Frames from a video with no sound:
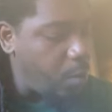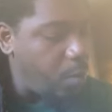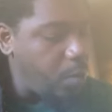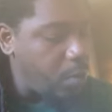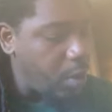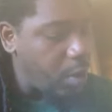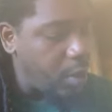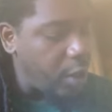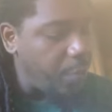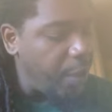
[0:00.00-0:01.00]
rule,
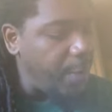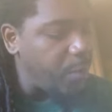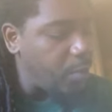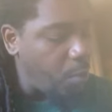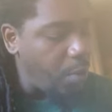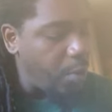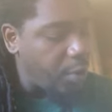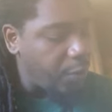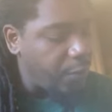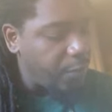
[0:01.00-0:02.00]
the people
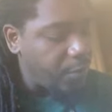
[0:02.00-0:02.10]
mourneth.